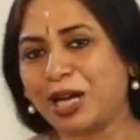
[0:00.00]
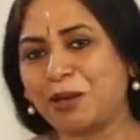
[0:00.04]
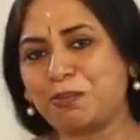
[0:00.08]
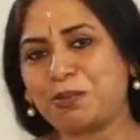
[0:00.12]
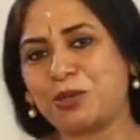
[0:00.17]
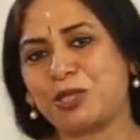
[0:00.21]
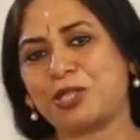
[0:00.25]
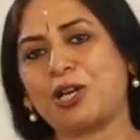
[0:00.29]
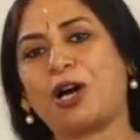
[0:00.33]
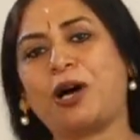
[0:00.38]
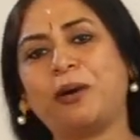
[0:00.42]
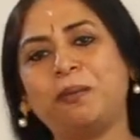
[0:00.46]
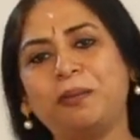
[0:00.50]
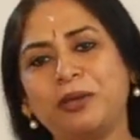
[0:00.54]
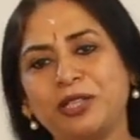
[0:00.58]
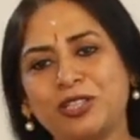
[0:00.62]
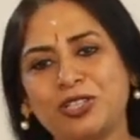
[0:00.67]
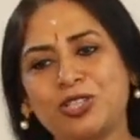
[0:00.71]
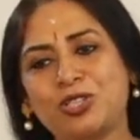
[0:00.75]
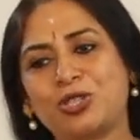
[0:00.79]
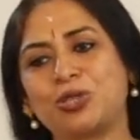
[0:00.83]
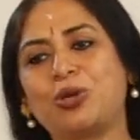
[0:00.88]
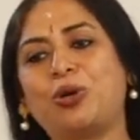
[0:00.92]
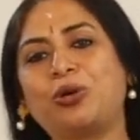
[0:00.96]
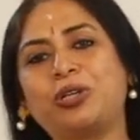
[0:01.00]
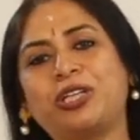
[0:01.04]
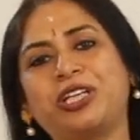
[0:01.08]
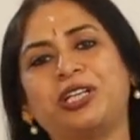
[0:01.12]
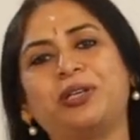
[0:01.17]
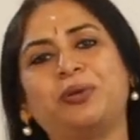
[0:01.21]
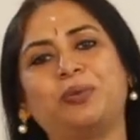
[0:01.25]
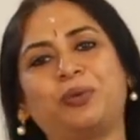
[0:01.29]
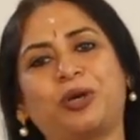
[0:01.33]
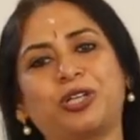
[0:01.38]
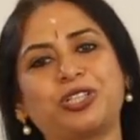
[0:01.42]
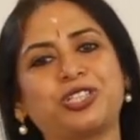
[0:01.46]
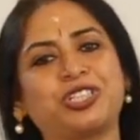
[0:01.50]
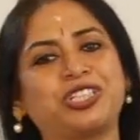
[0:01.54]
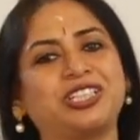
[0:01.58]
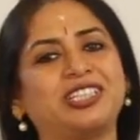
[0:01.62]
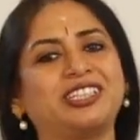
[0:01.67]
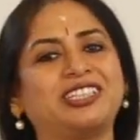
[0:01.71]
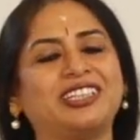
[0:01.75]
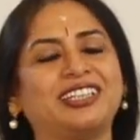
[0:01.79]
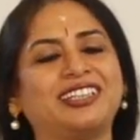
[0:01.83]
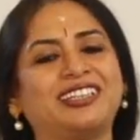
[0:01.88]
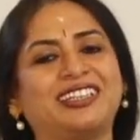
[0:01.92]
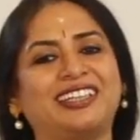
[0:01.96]
absorb and soak in what she
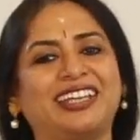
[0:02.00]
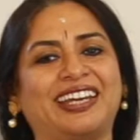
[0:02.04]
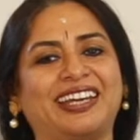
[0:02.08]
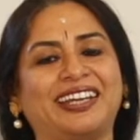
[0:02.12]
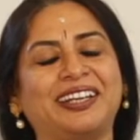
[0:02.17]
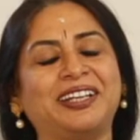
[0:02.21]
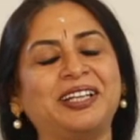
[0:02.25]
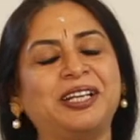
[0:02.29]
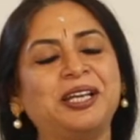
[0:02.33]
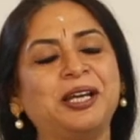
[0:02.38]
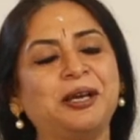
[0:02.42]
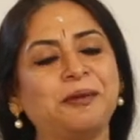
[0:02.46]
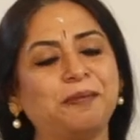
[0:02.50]
did there.